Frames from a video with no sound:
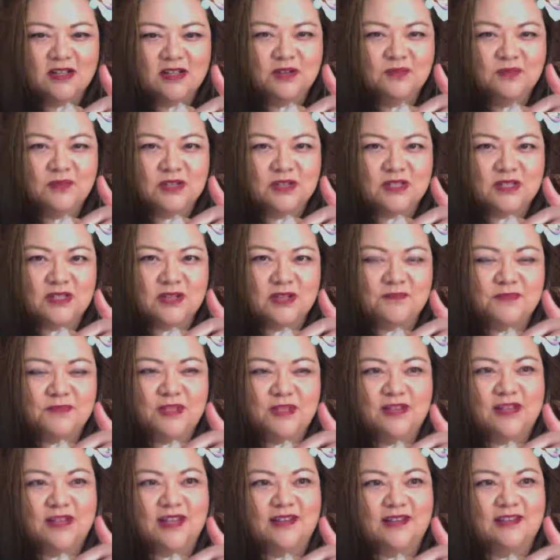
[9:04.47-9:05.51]
with
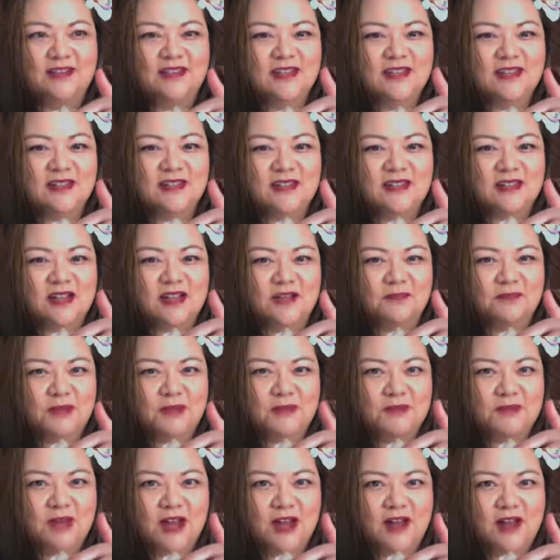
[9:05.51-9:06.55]
something like this on my
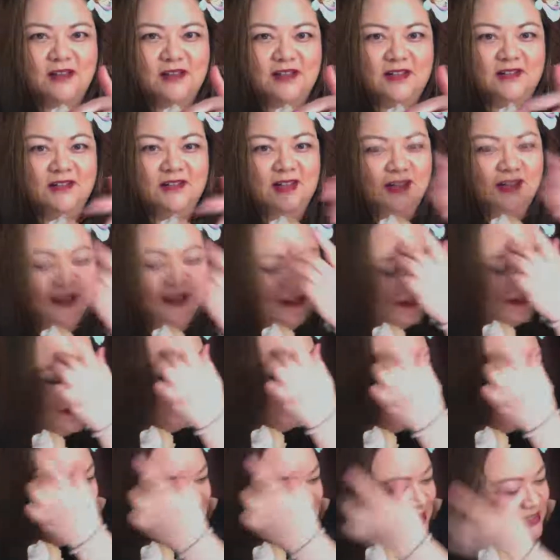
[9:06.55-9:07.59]
palate. Like it
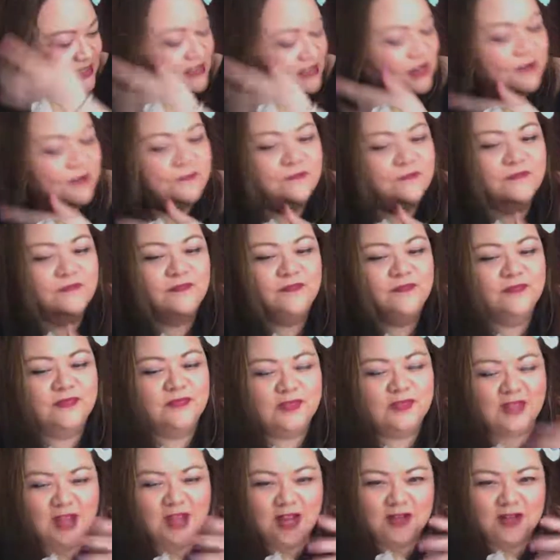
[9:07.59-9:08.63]
needs some
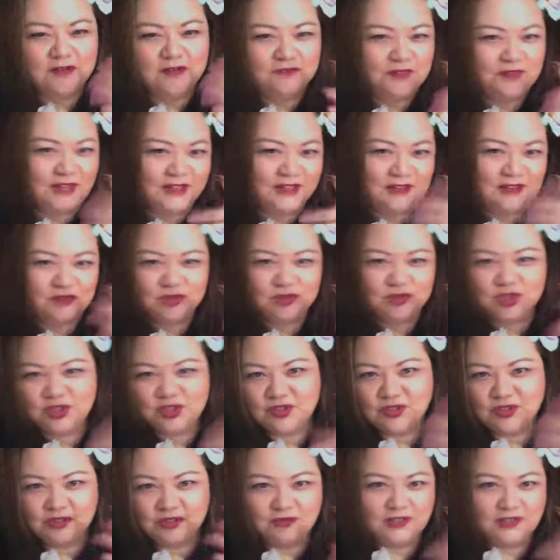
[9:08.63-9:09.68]
kind of like
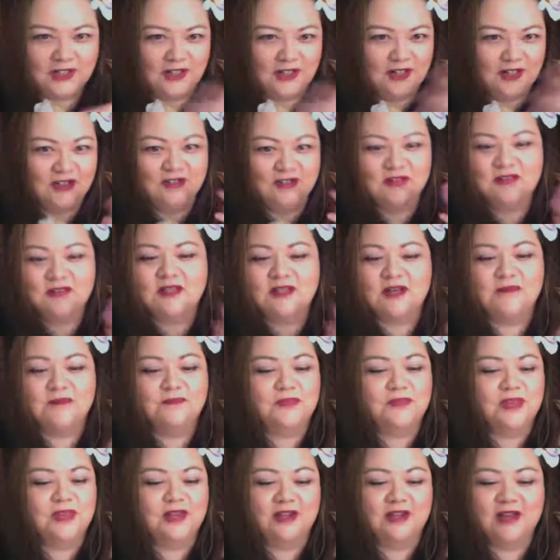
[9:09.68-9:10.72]
sugary
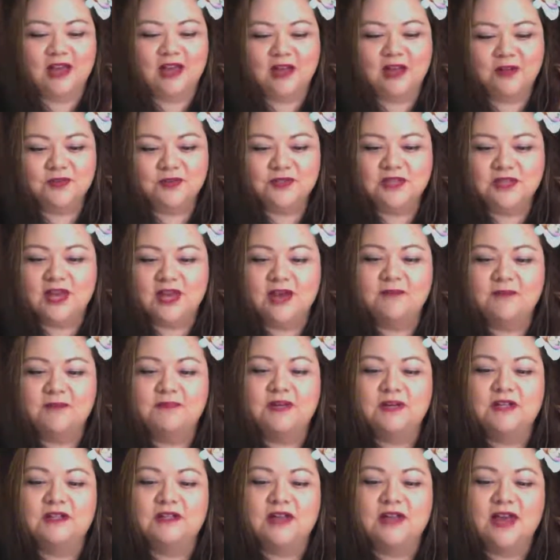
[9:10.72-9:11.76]
something else
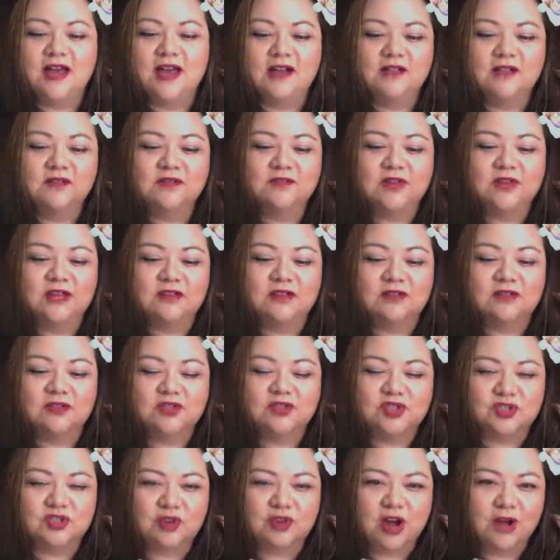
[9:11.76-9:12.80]
happening to activate the
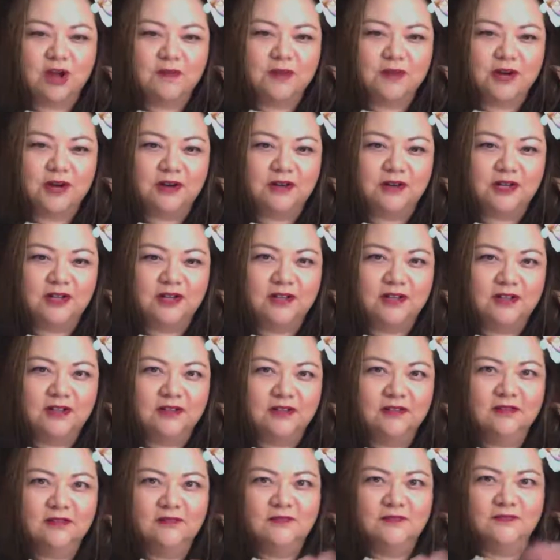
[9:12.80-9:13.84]
strawberry
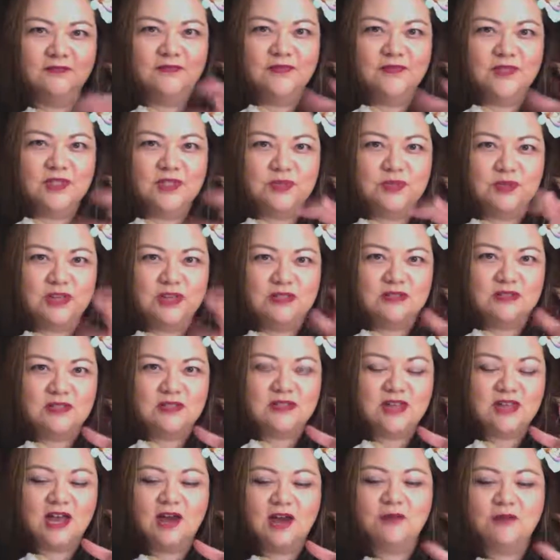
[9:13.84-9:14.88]
sweet and
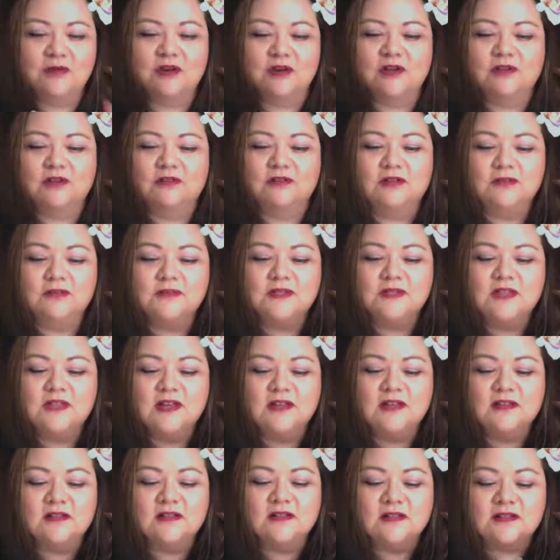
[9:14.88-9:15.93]
sour. You know what I'm
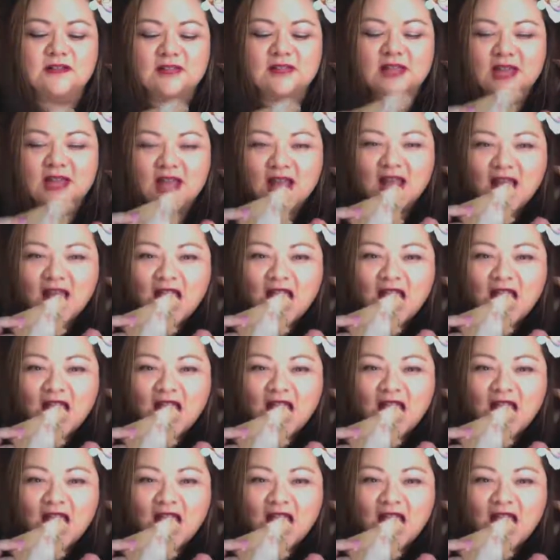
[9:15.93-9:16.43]
saying? Let's see.